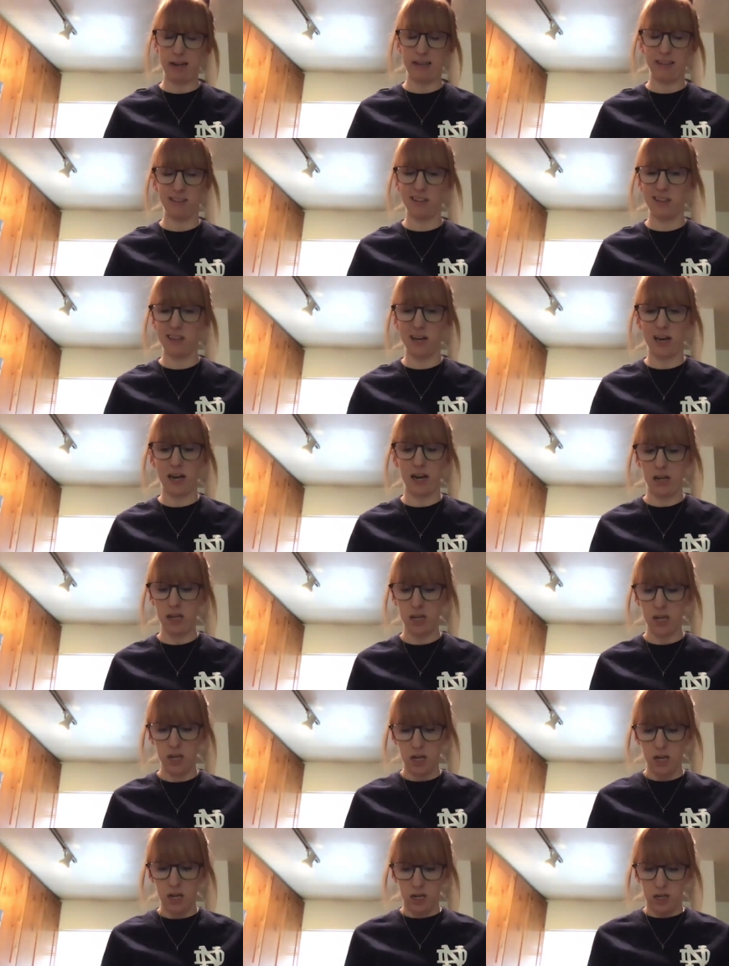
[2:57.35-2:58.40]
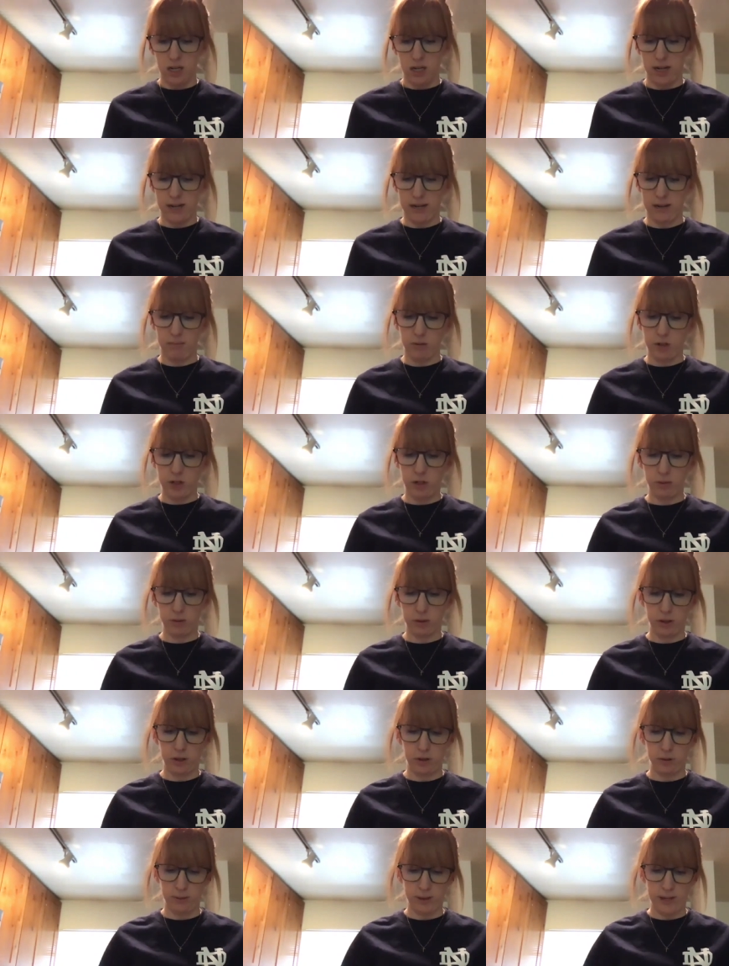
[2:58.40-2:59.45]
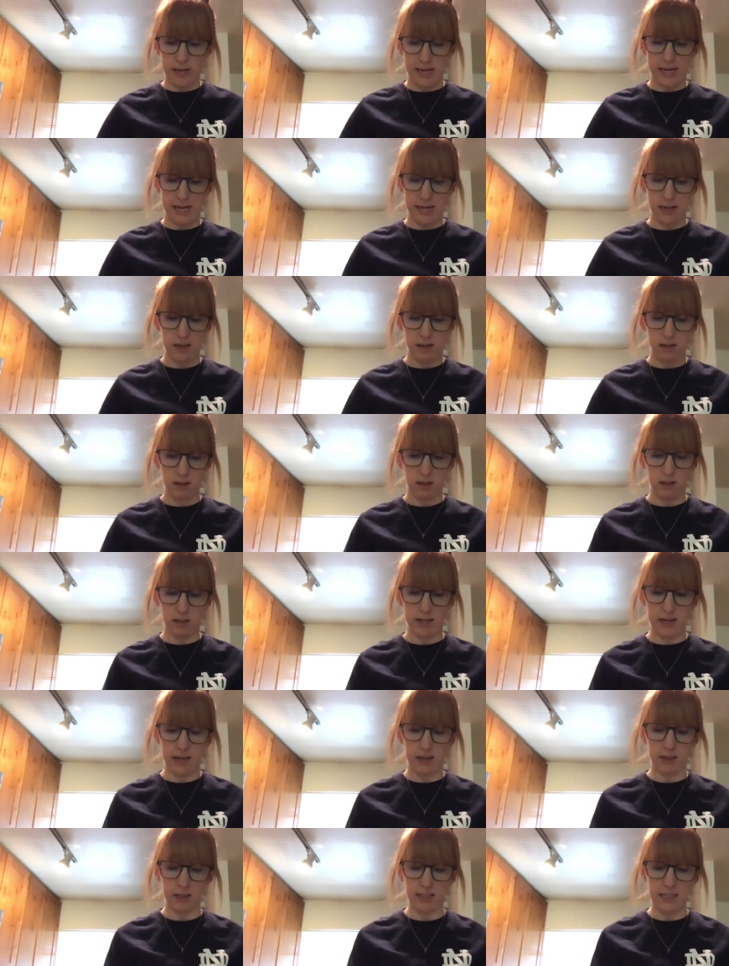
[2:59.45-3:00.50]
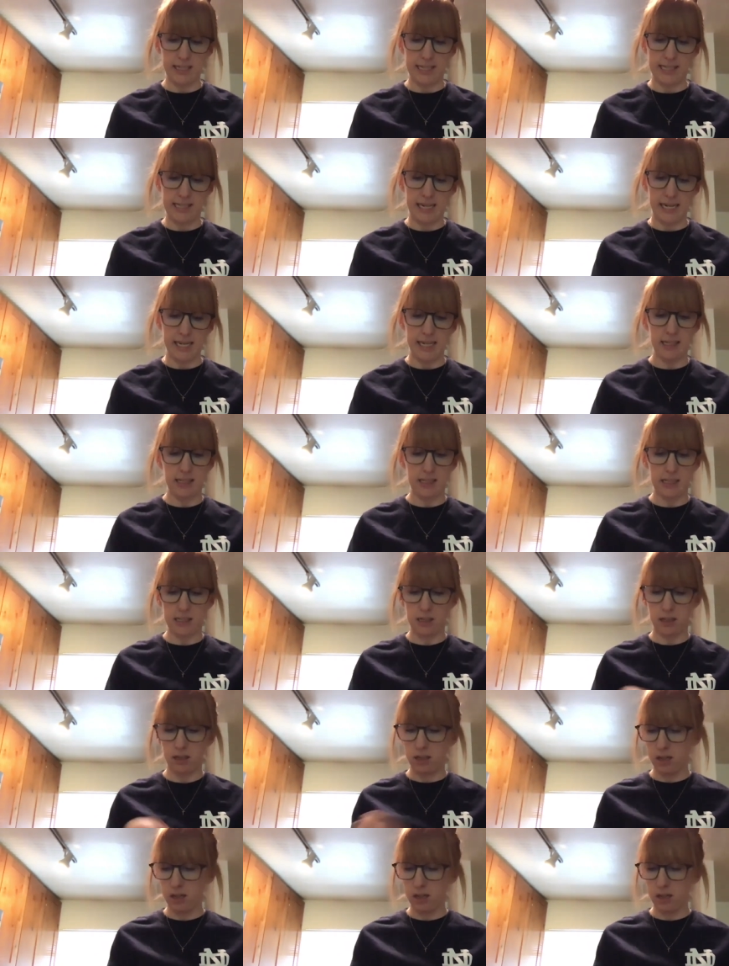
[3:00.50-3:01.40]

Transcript: I only got 2 or 3 good healthy seeds.